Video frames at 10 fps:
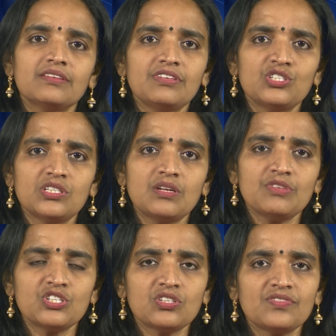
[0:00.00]
vision and
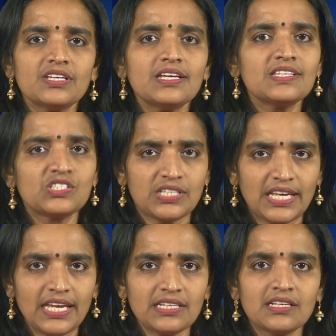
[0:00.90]
mission of the
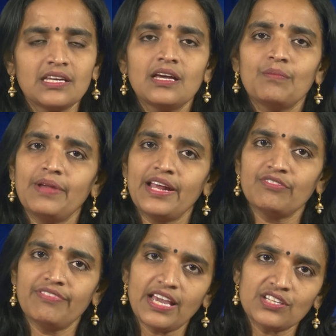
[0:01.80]
state, plan
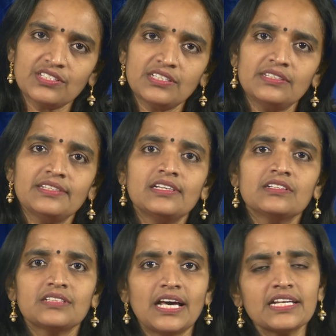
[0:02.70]
of action,
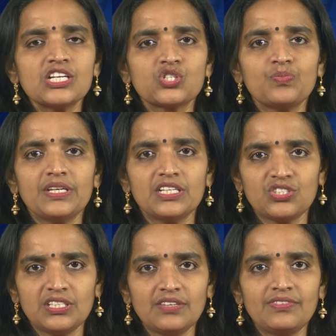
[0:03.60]
targets to be
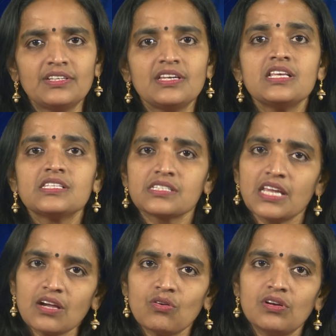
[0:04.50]
achieved,
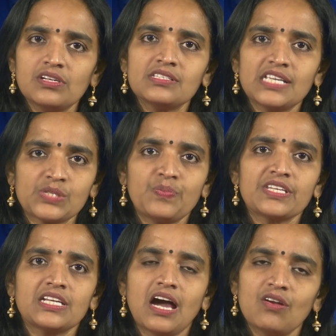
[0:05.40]
stakeholders,
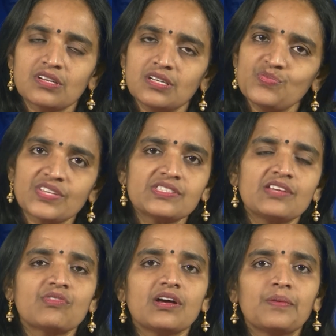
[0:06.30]
expected outcomes,
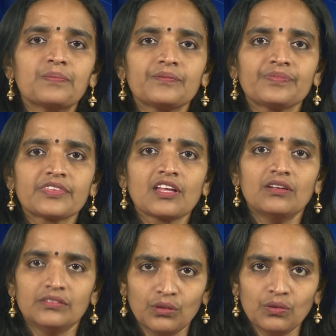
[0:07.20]
etc.
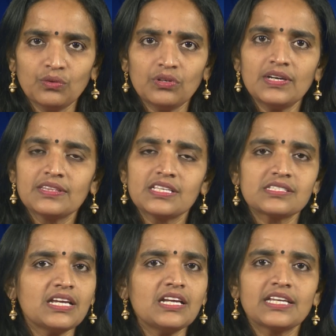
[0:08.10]
Though the
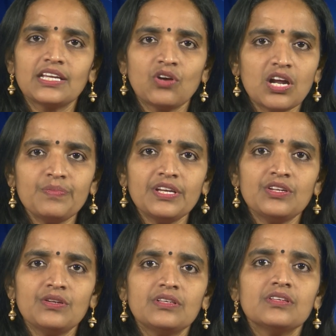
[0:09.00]
state cannot
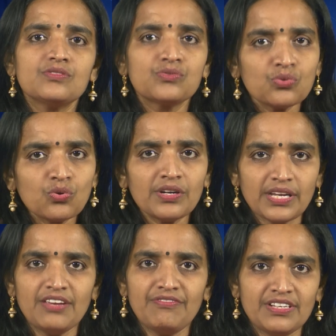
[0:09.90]
be sued
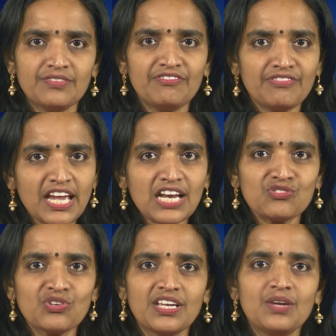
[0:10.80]
if it fails
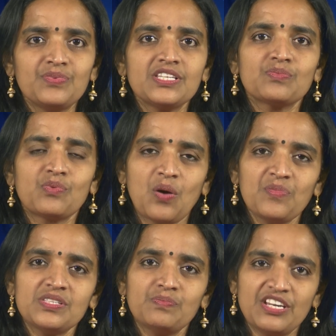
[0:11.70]
to keep its
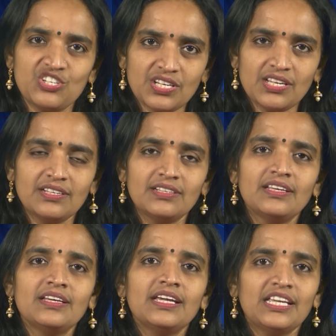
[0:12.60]
promise mentioned
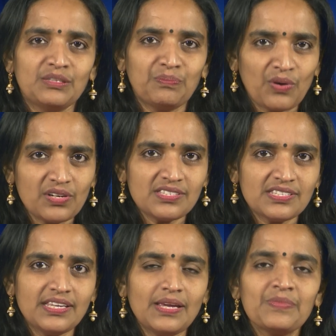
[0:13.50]
in the
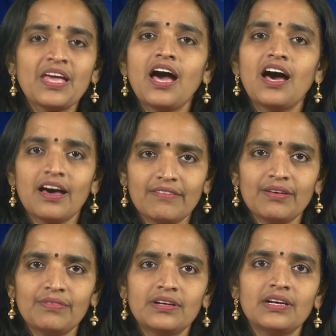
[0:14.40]
policy,
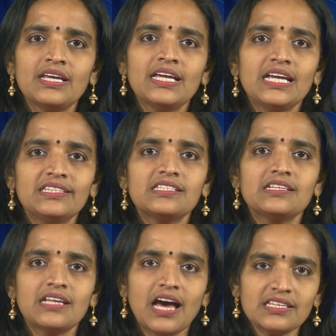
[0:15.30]
however, in this
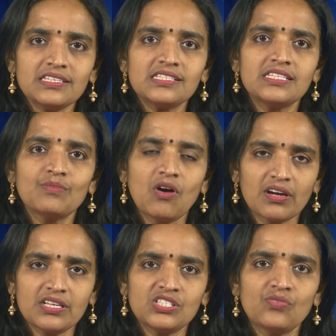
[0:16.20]
largest
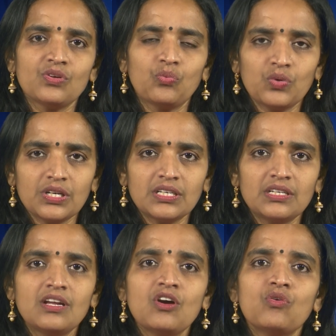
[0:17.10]
democracy of the
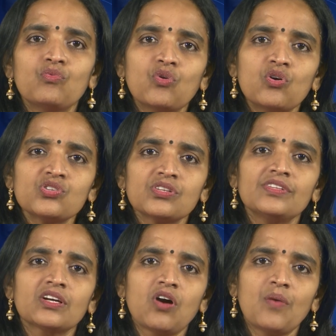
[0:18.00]
world, votes of
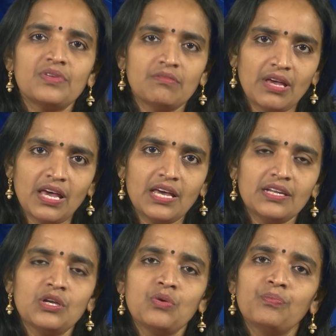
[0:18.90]
the common
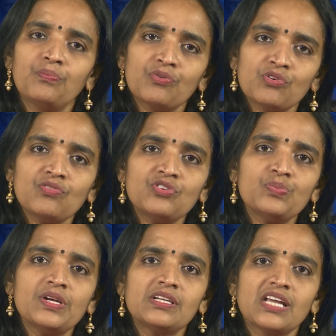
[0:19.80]
man prove to
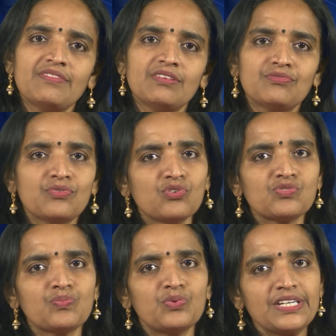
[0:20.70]
be a driving force
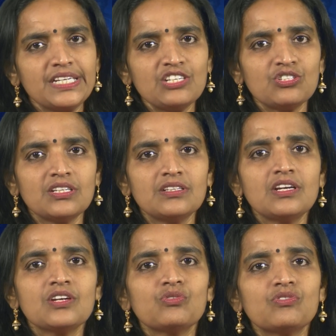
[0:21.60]
for politicians
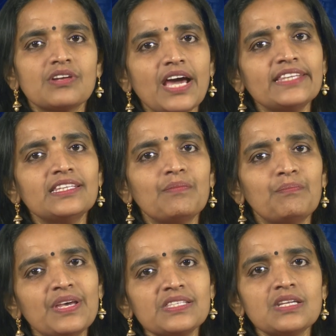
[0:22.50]
to try their
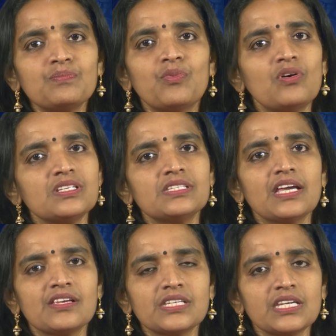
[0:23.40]
best in policy
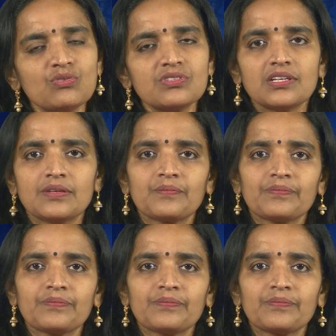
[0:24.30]
execution.